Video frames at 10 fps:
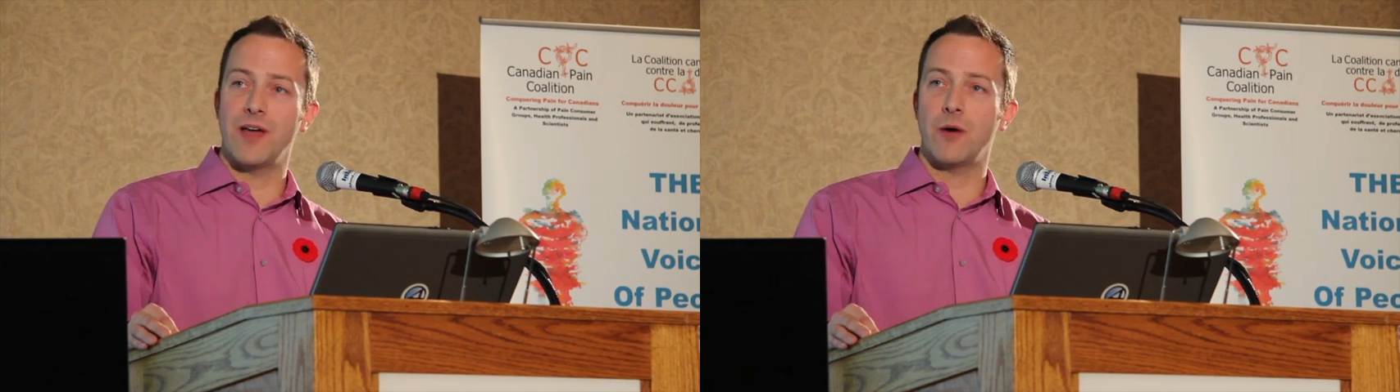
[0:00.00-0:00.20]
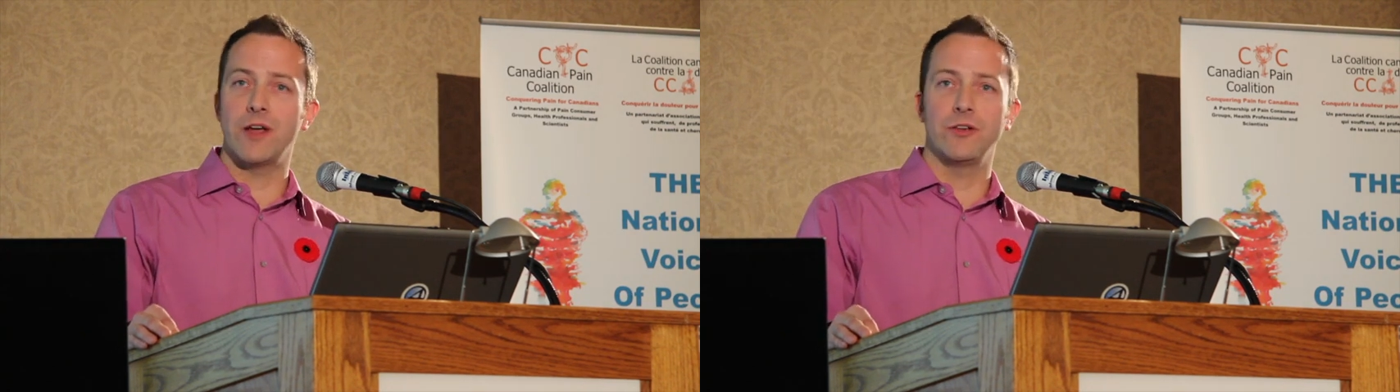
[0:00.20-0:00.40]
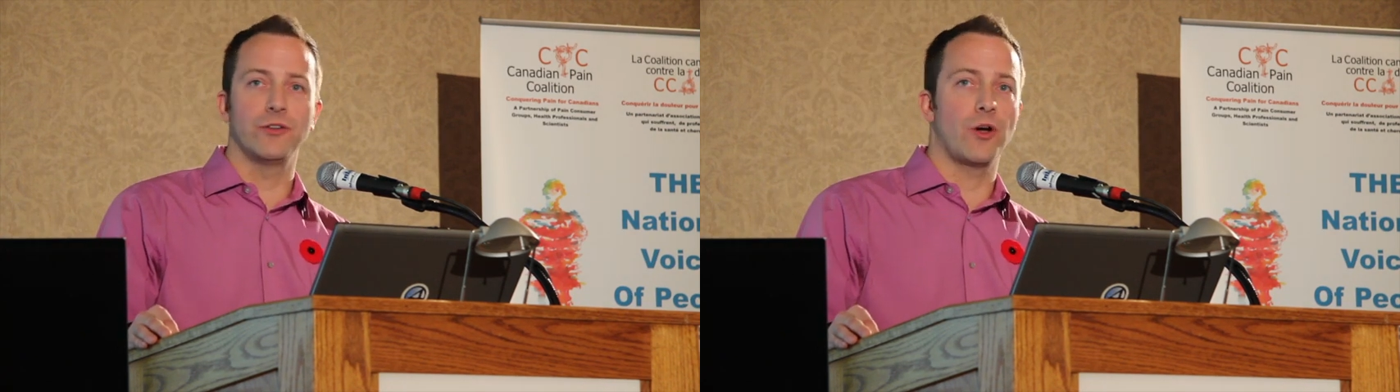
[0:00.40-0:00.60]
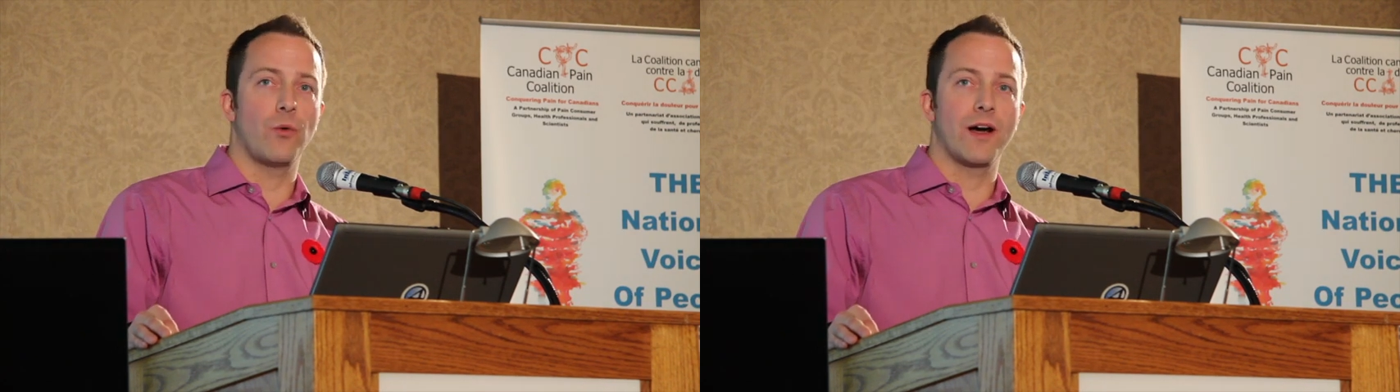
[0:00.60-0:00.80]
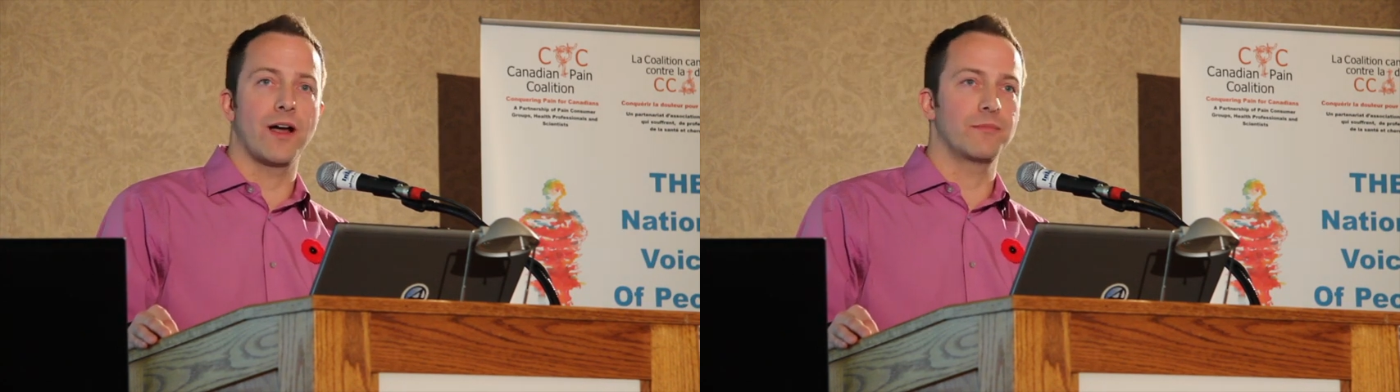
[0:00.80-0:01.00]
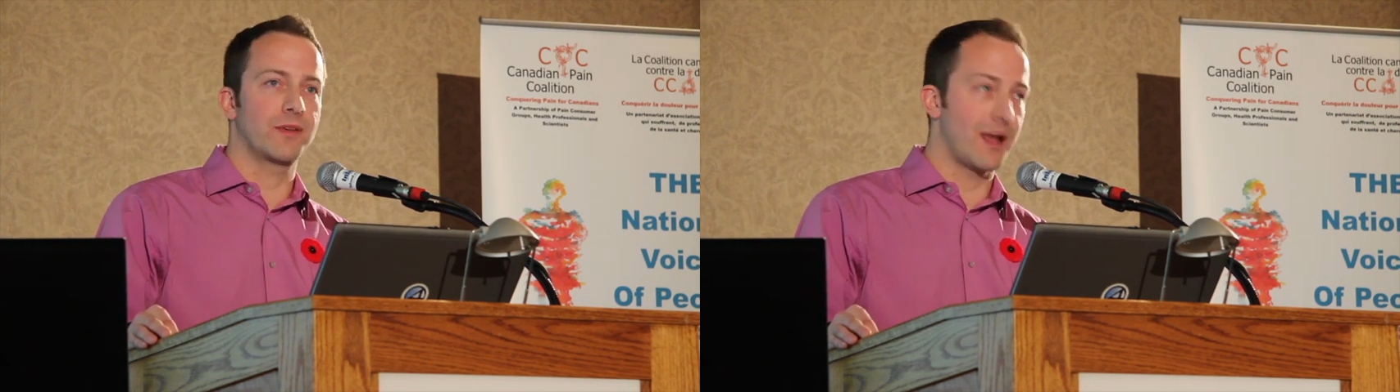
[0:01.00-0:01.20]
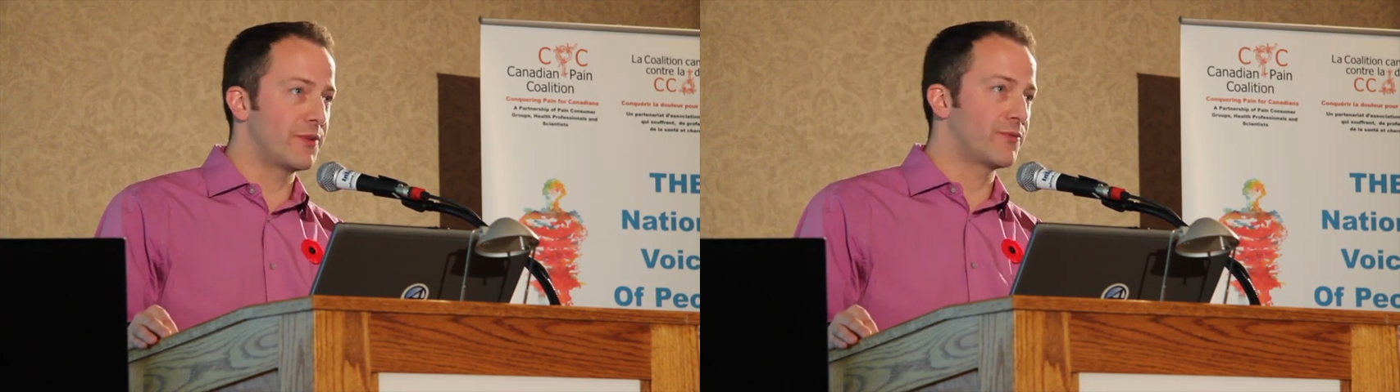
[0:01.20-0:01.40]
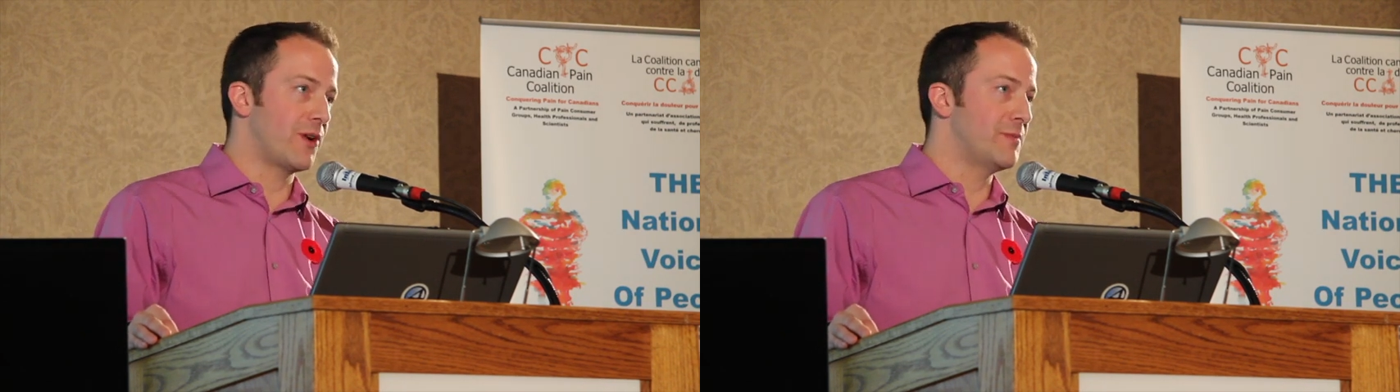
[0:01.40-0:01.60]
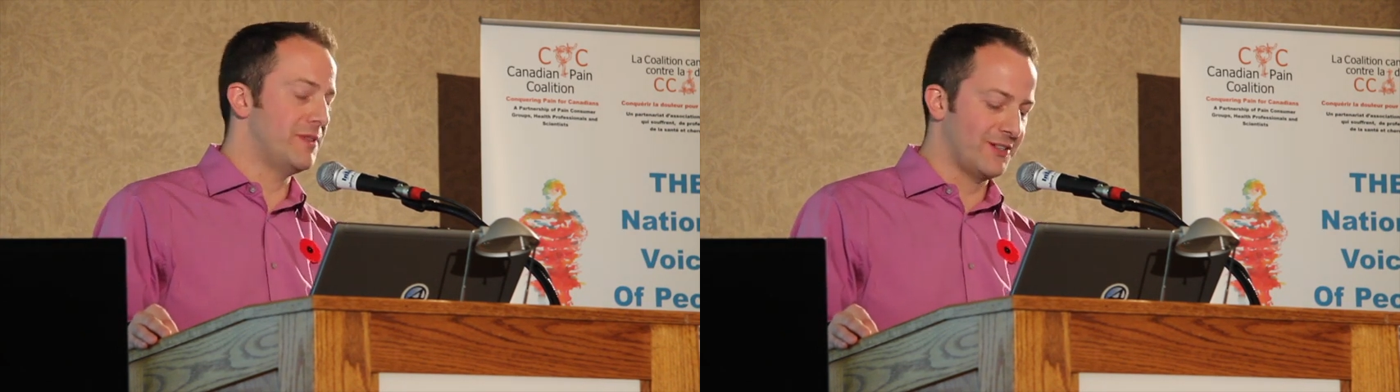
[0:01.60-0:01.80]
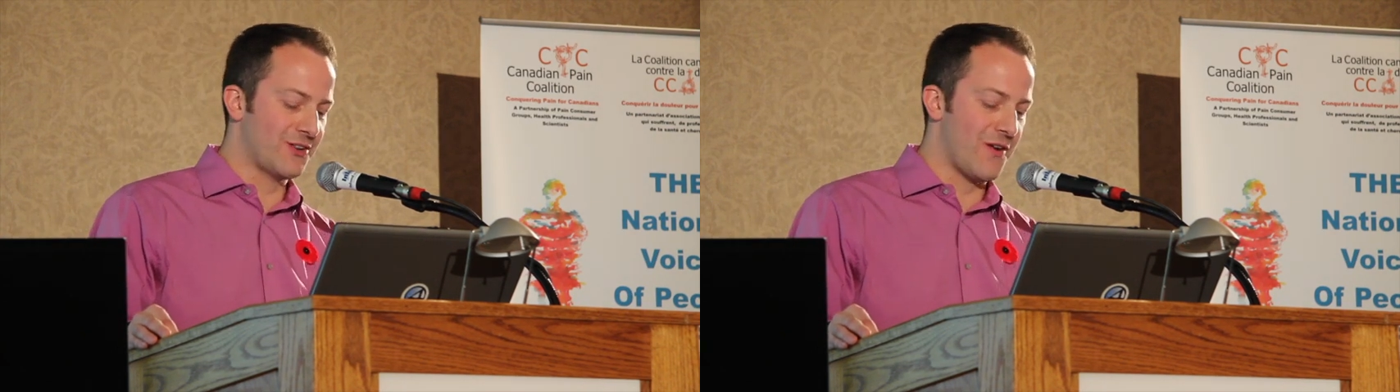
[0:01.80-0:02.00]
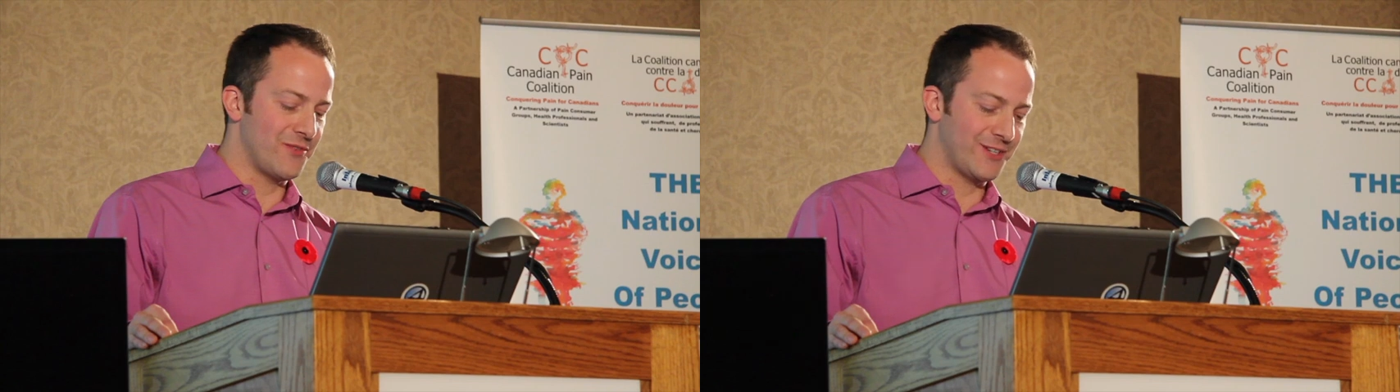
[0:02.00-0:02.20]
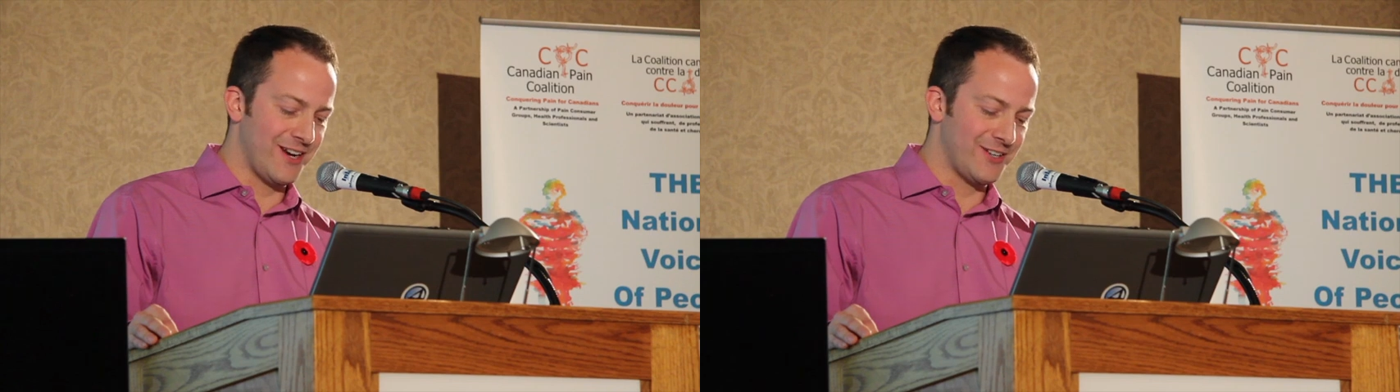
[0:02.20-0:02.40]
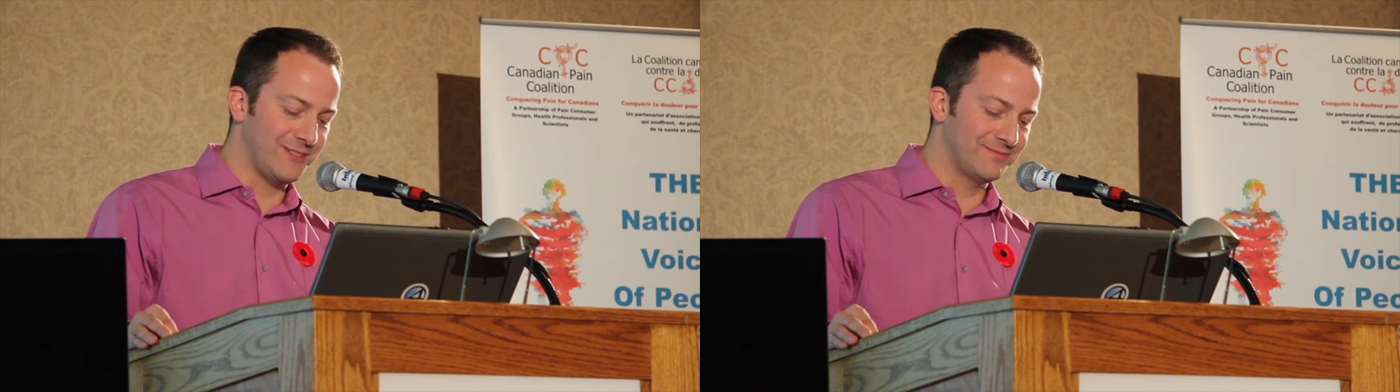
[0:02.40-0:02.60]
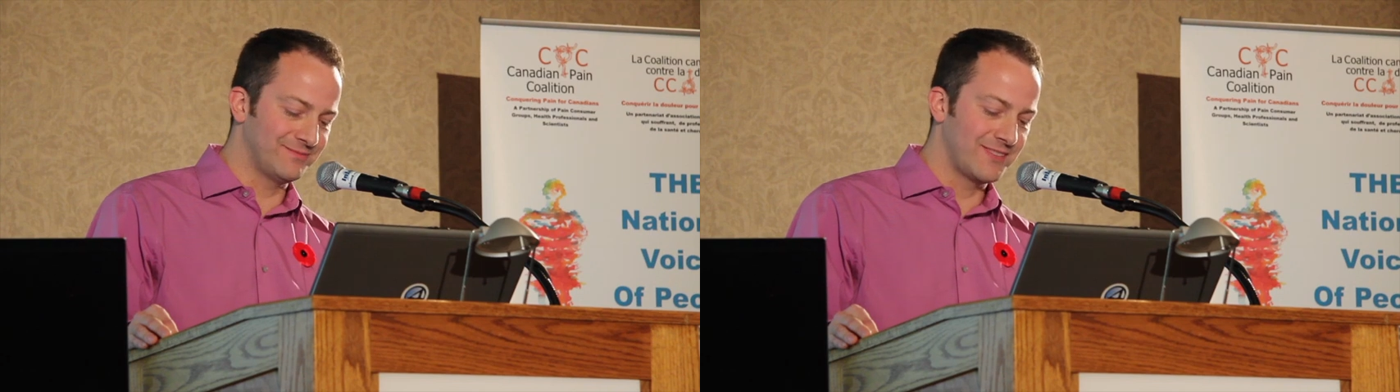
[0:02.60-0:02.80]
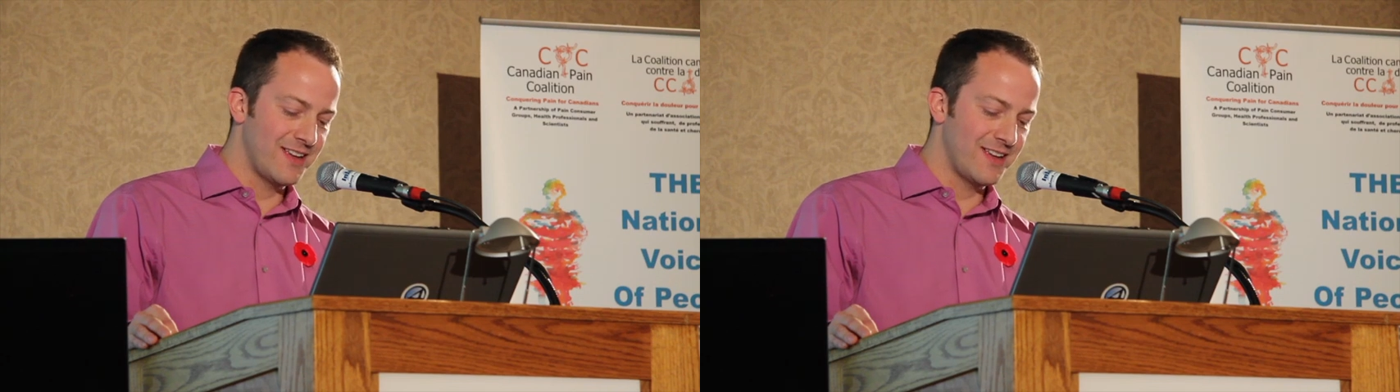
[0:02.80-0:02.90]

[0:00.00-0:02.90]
That way you'll know where I'm coming from in this conversation.